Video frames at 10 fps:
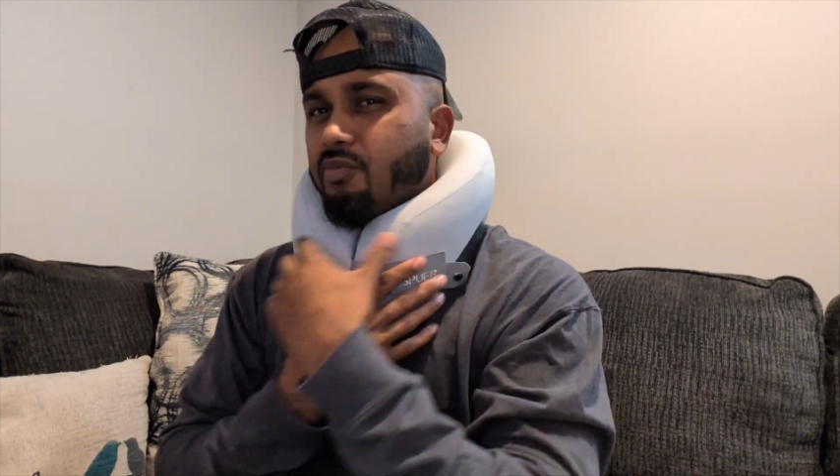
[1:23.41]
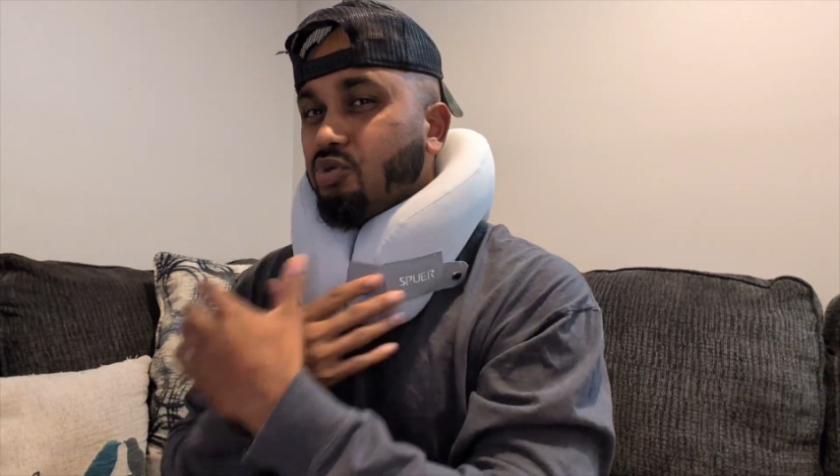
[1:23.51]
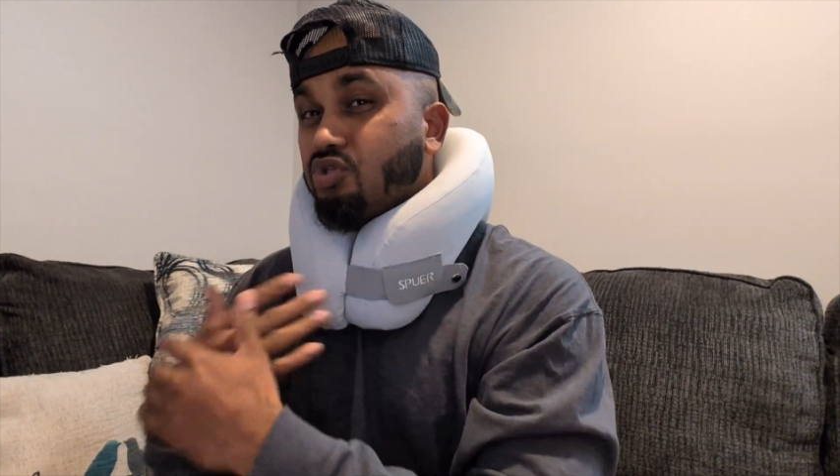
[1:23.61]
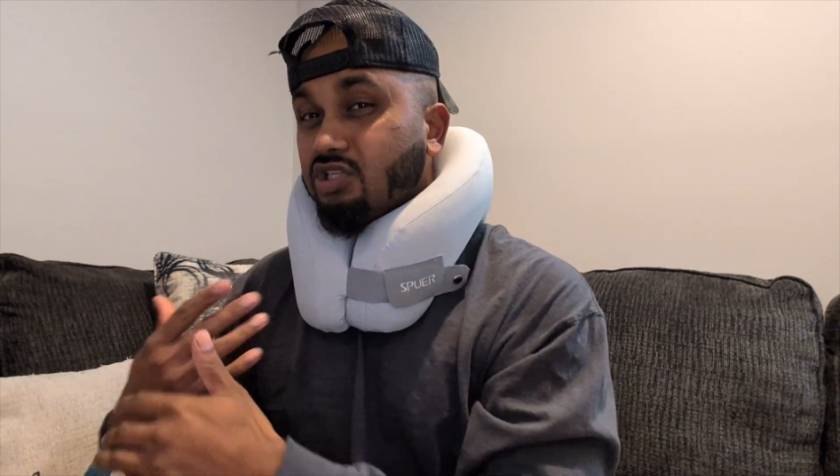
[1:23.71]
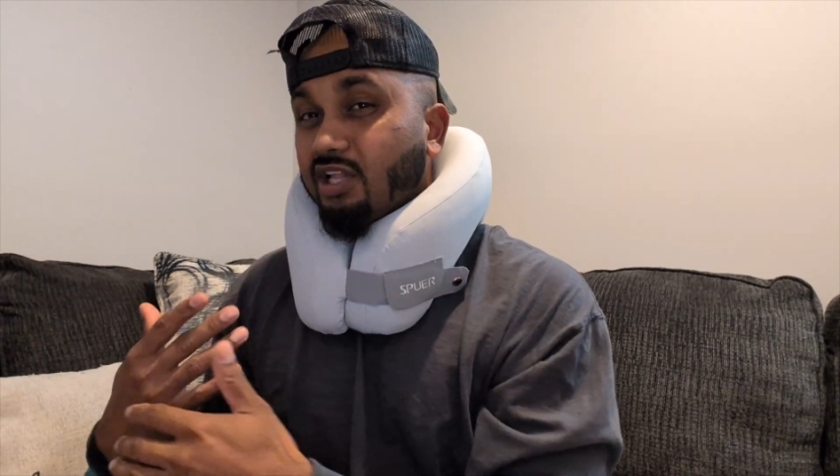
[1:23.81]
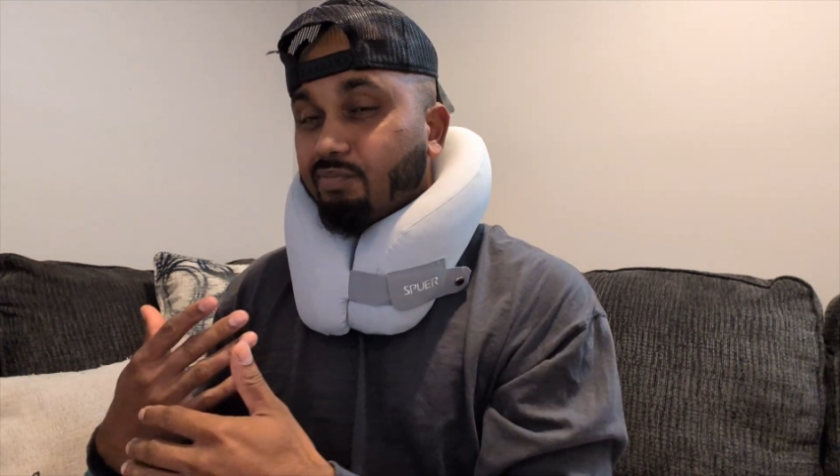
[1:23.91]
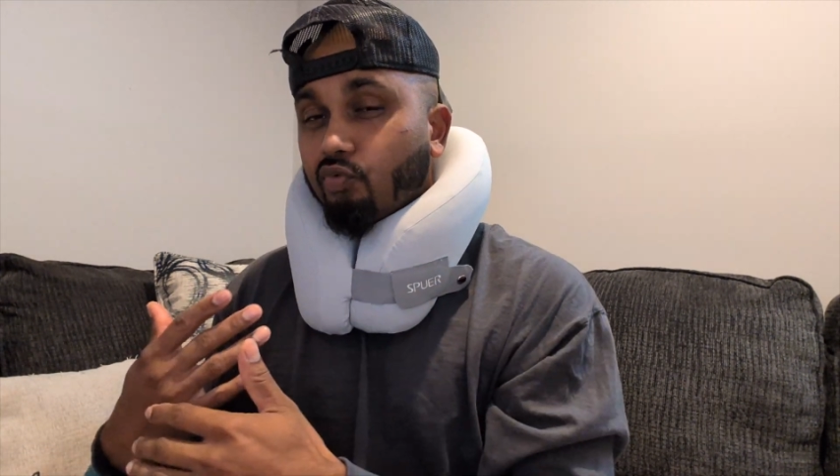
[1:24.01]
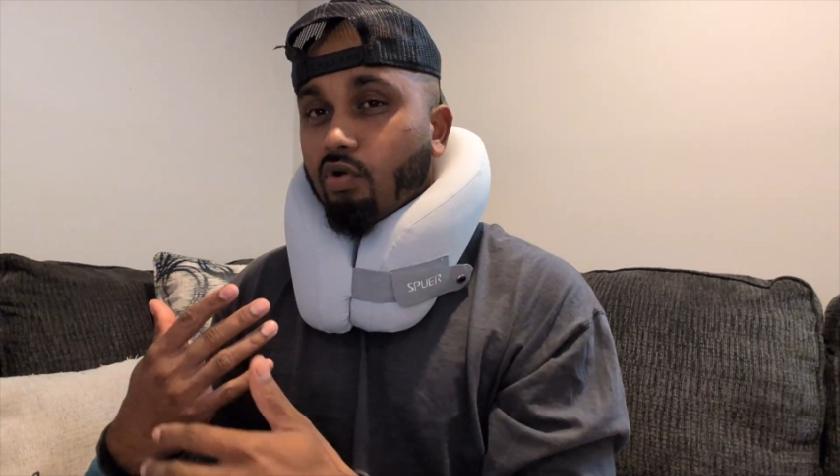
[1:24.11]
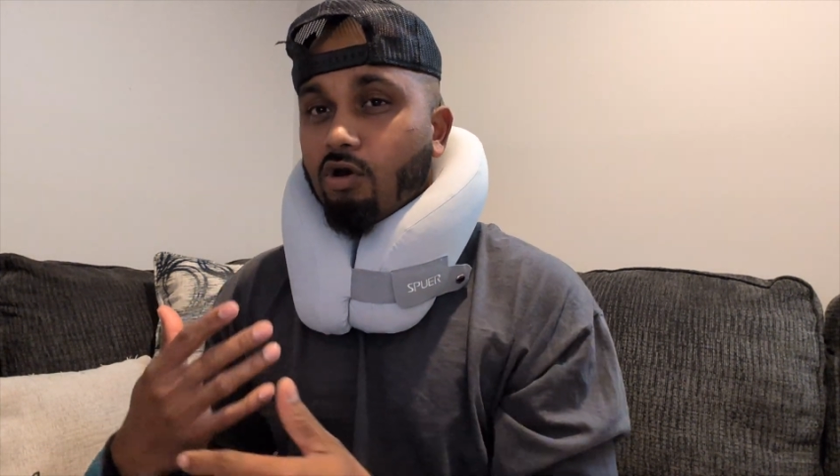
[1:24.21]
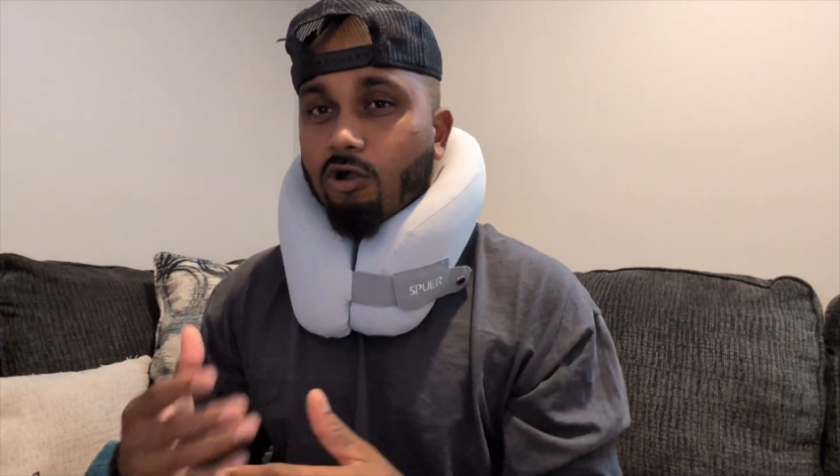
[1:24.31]
or you slept
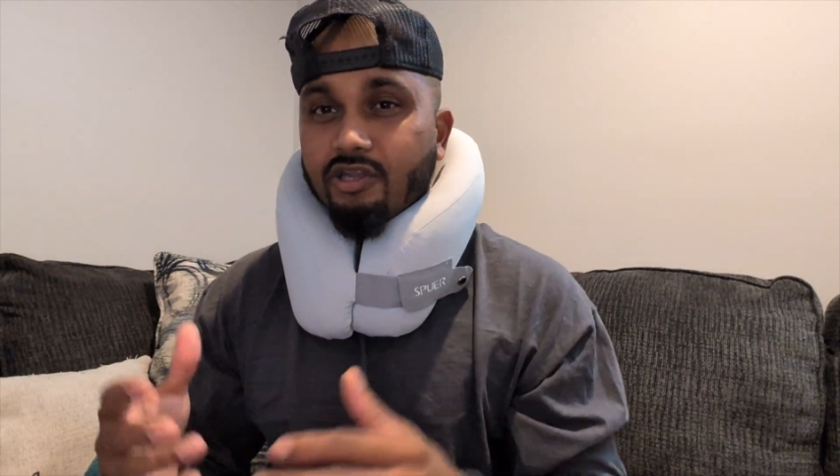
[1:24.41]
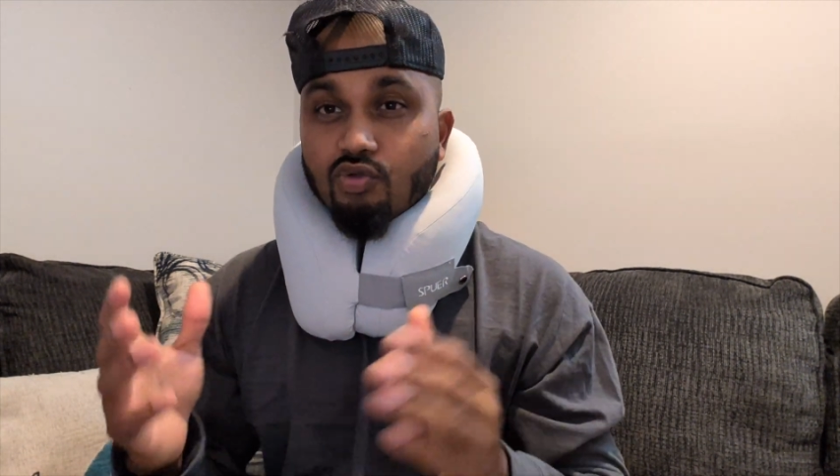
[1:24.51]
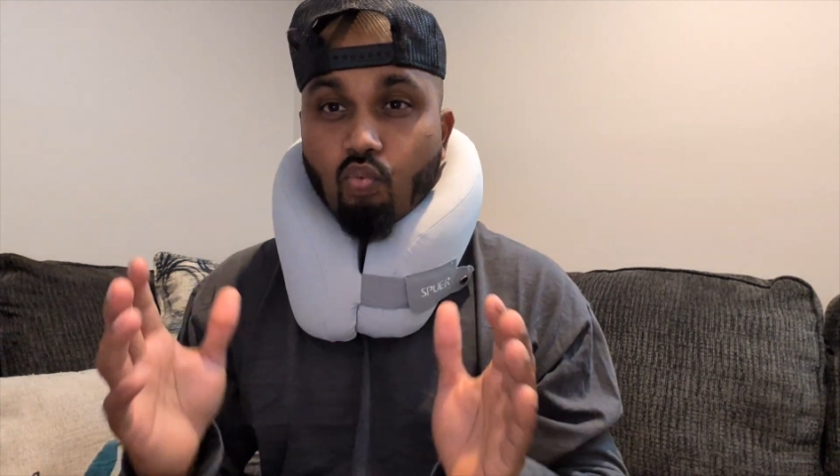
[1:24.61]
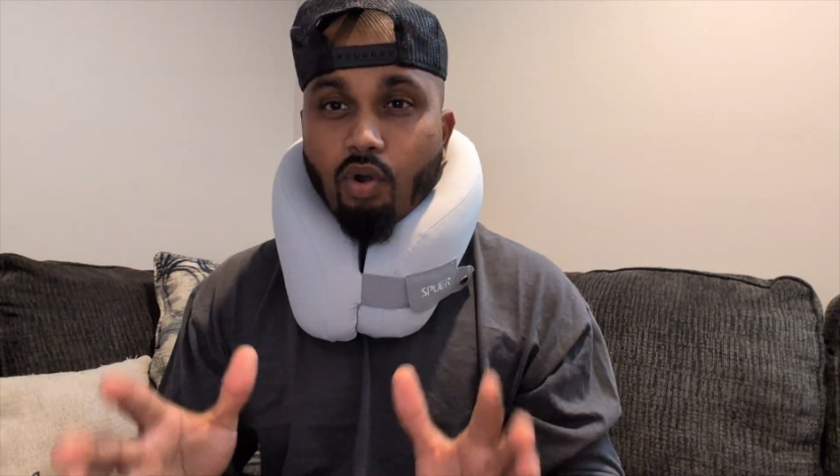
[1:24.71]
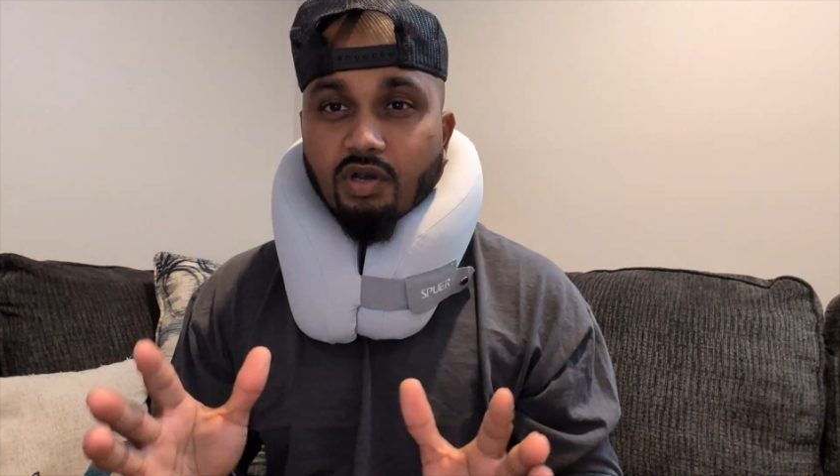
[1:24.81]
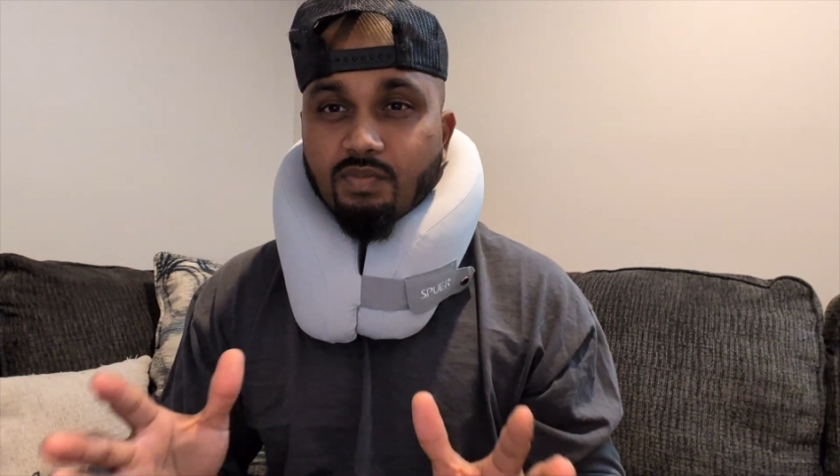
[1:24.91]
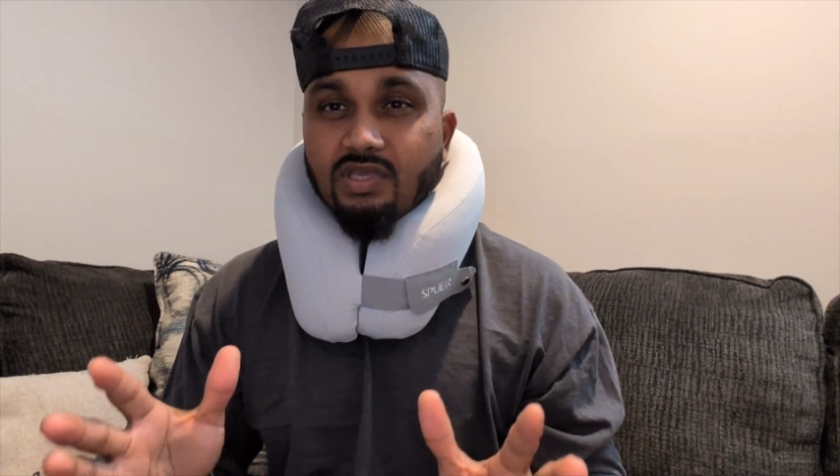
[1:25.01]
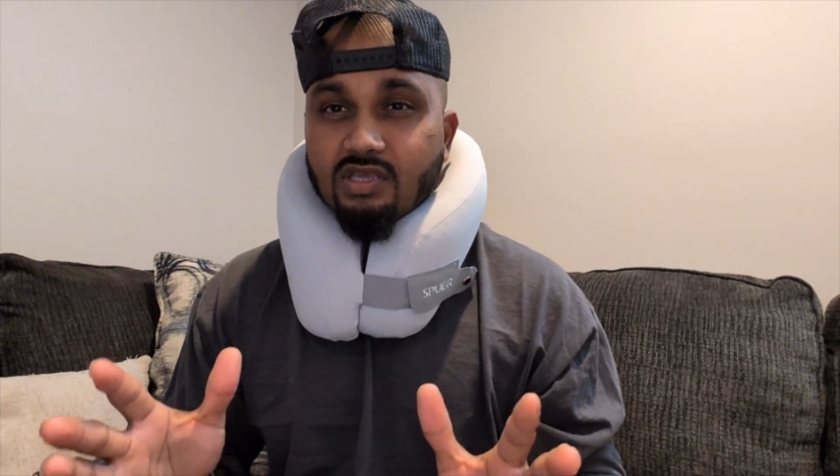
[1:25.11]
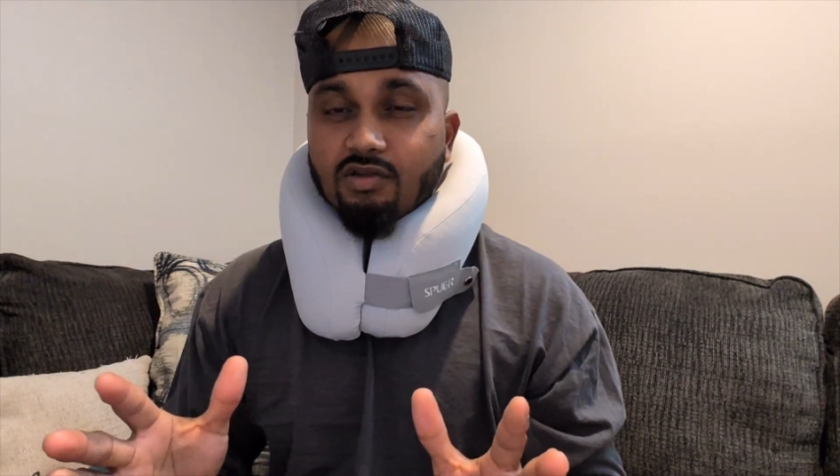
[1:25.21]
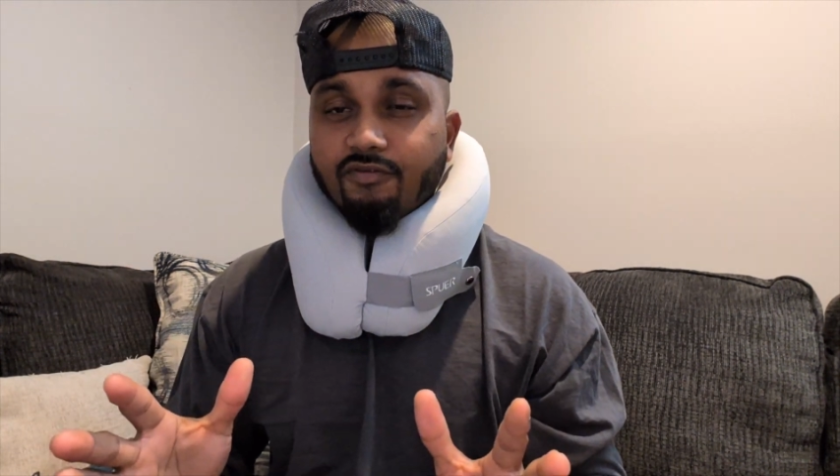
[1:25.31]
wrong and you want to be
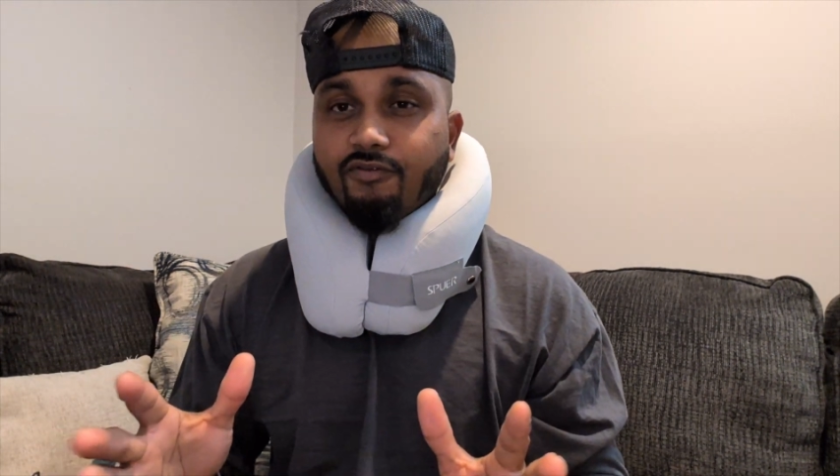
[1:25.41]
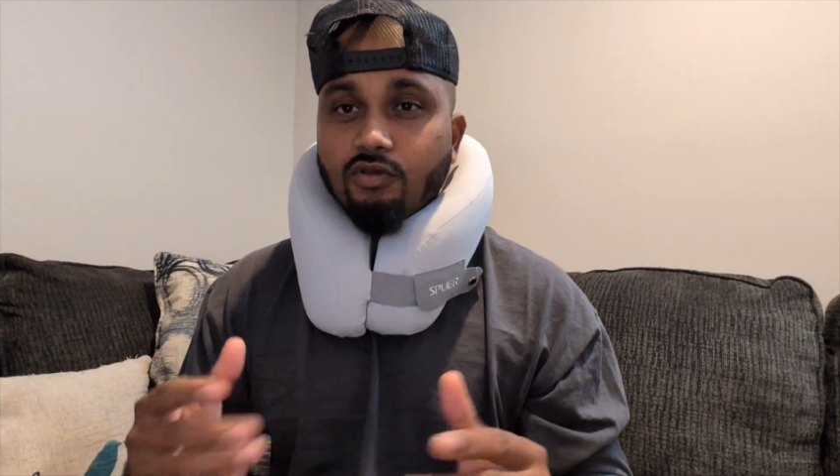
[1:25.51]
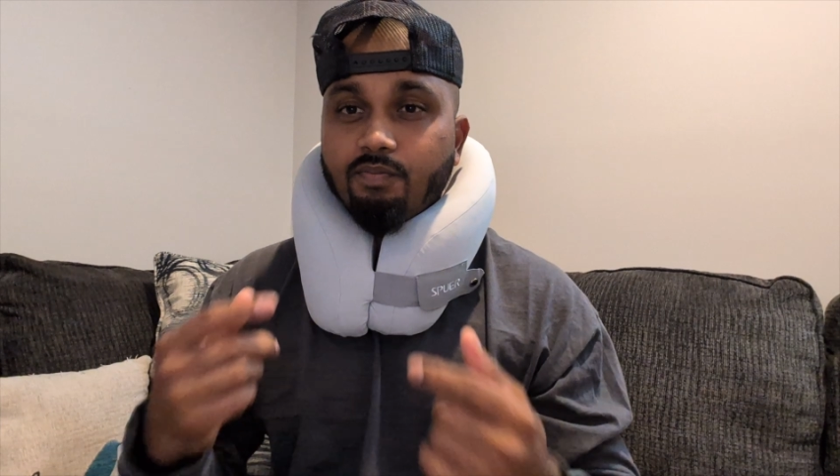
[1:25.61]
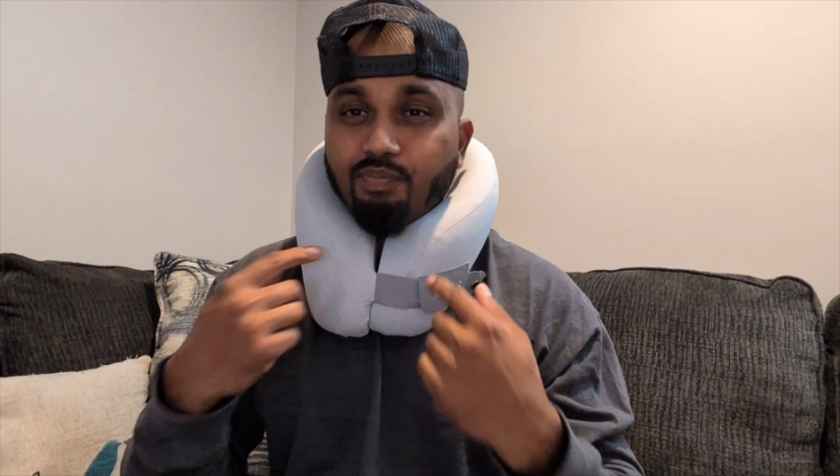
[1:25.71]
careful,